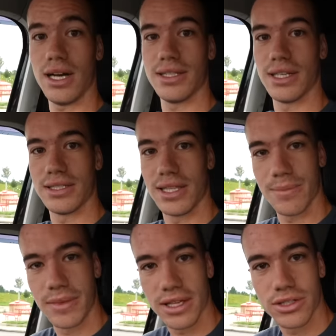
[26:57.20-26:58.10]
night I
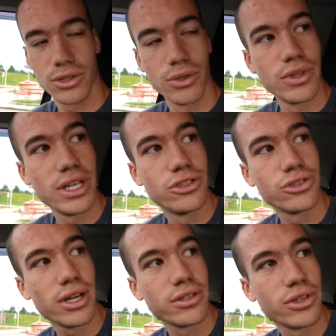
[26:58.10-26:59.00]
slept next to all the
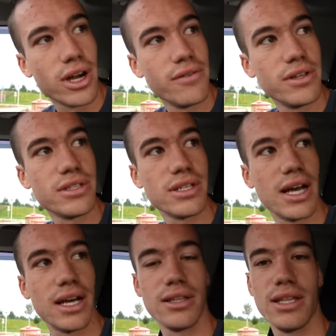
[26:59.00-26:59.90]
truck drivers
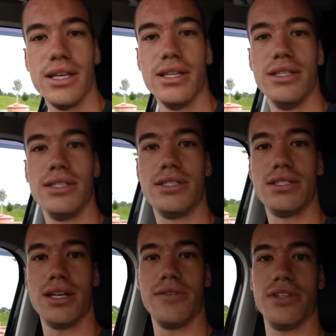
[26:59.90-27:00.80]
at the
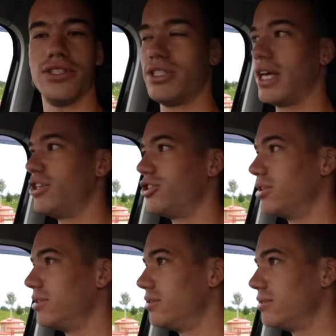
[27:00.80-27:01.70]
service
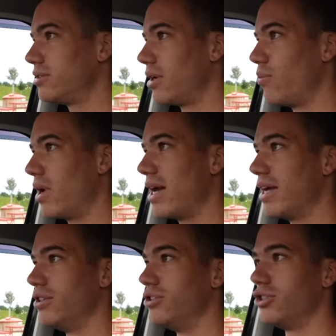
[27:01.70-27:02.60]
station somewhere
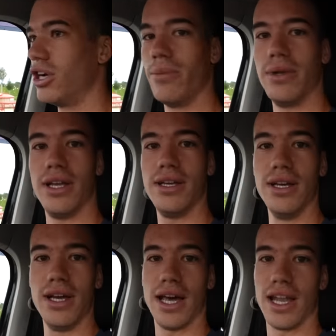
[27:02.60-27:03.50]
in Germany,
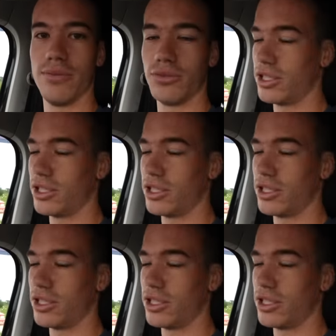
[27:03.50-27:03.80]
and I'm